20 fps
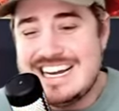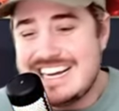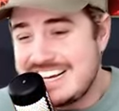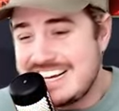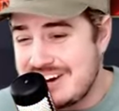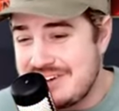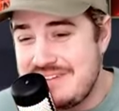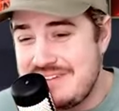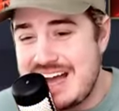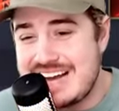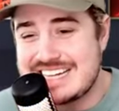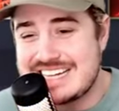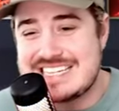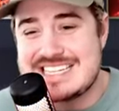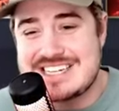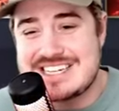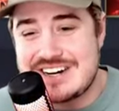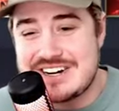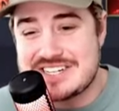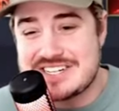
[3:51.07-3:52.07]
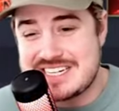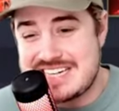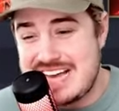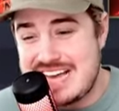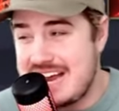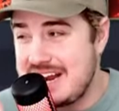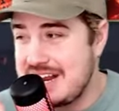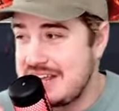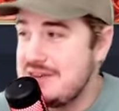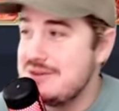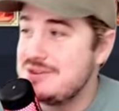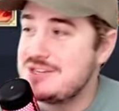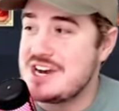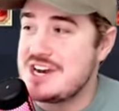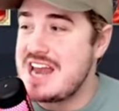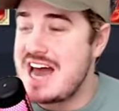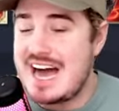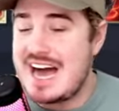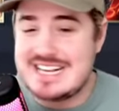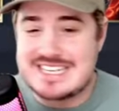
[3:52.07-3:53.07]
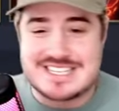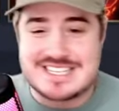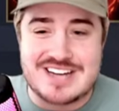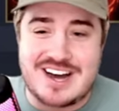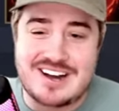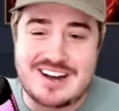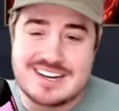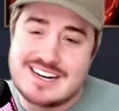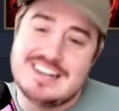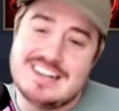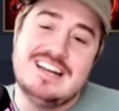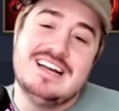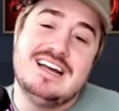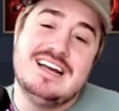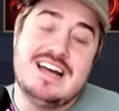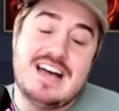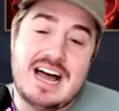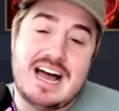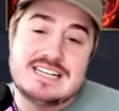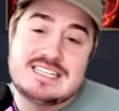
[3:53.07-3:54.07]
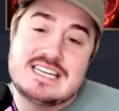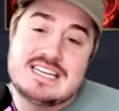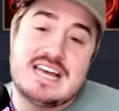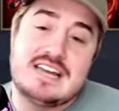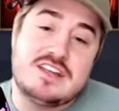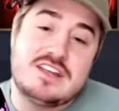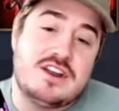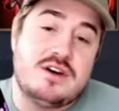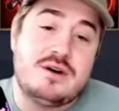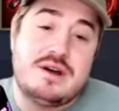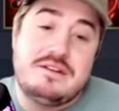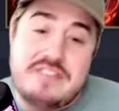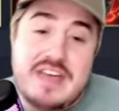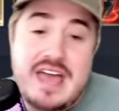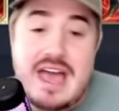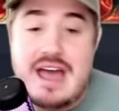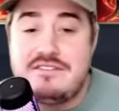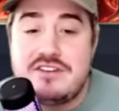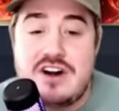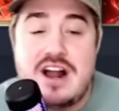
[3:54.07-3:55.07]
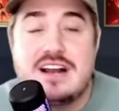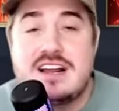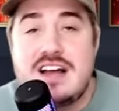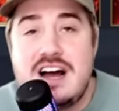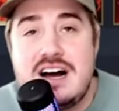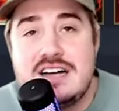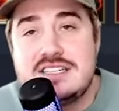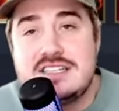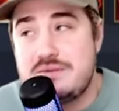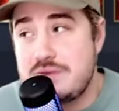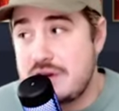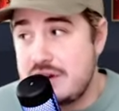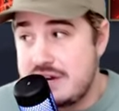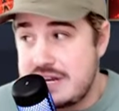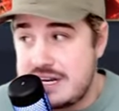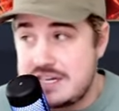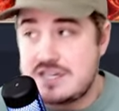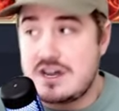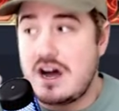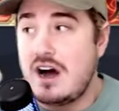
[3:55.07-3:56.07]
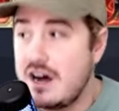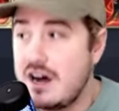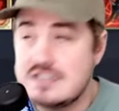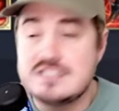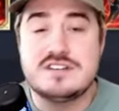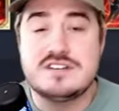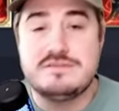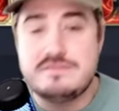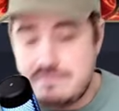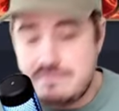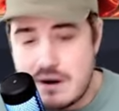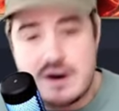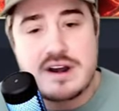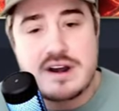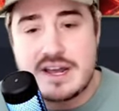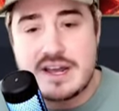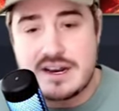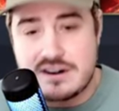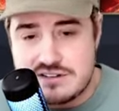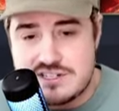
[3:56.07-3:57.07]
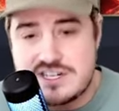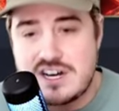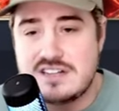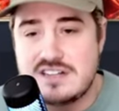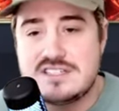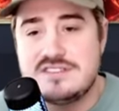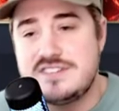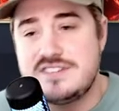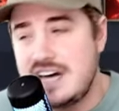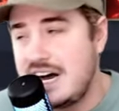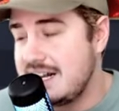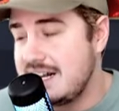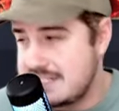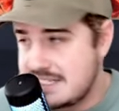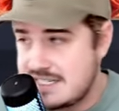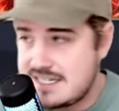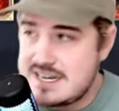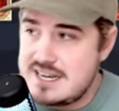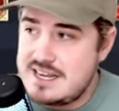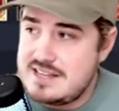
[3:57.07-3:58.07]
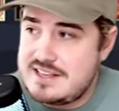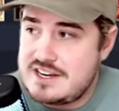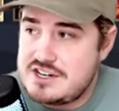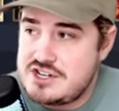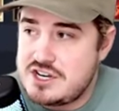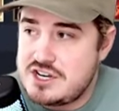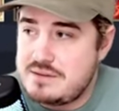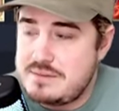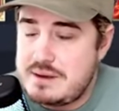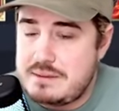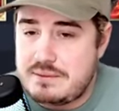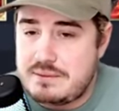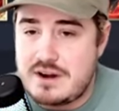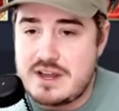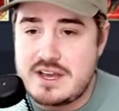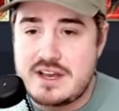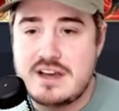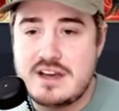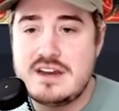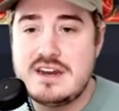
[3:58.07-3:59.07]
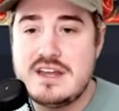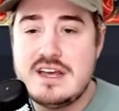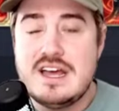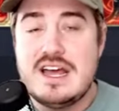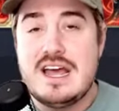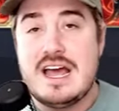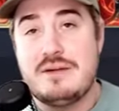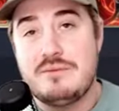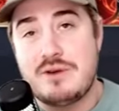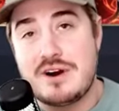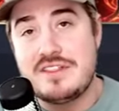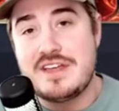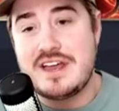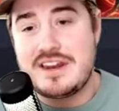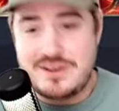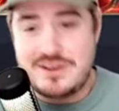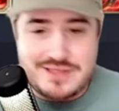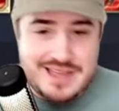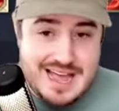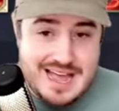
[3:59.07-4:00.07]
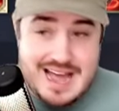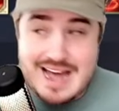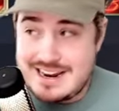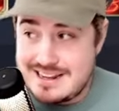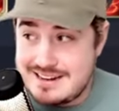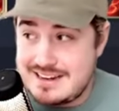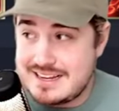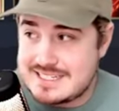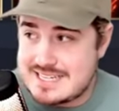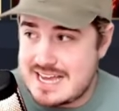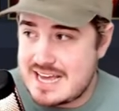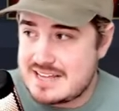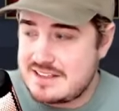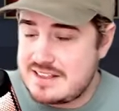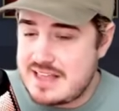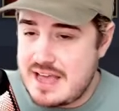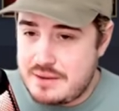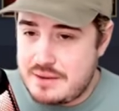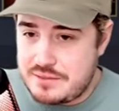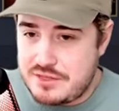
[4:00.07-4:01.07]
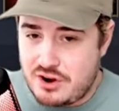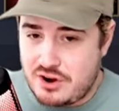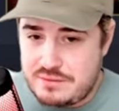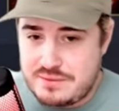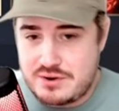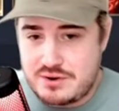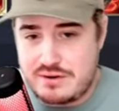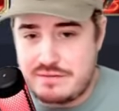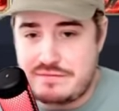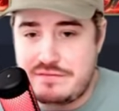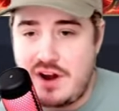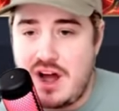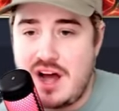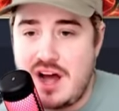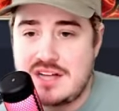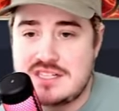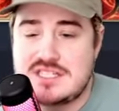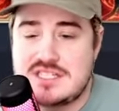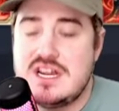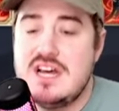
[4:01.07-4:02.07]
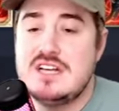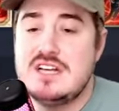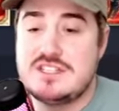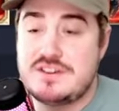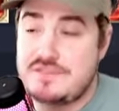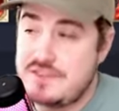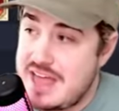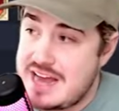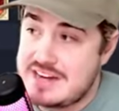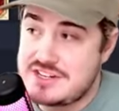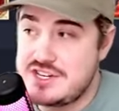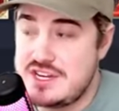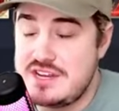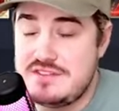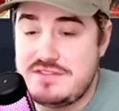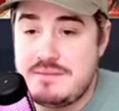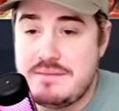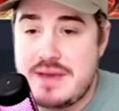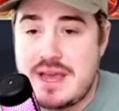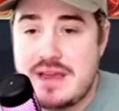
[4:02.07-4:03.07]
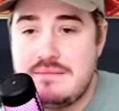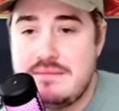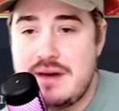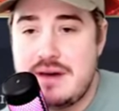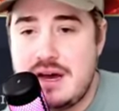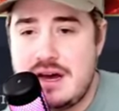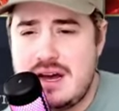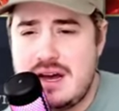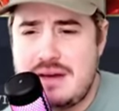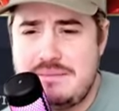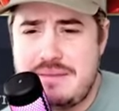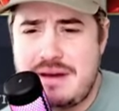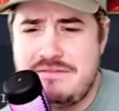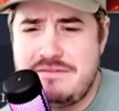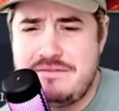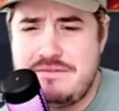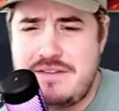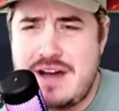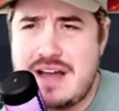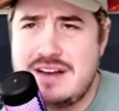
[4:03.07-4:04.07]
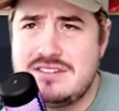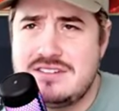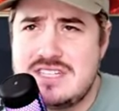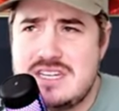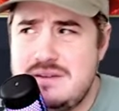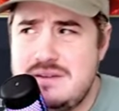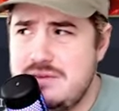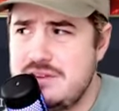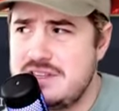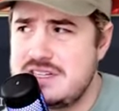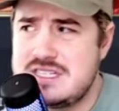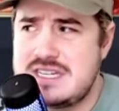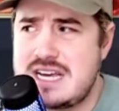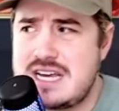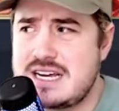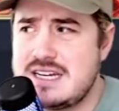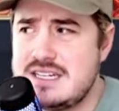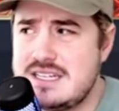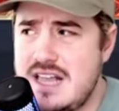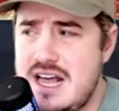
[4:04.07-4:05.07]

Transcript: go back and search, because I had a huge Anai saga. I said, you know, if they ever add content where you need tons of burning or tons of dots, then she could be pretty good. And what did they do? They added exactly that with Arbiter of Frost. So for that, she even made my, my final team, or the second to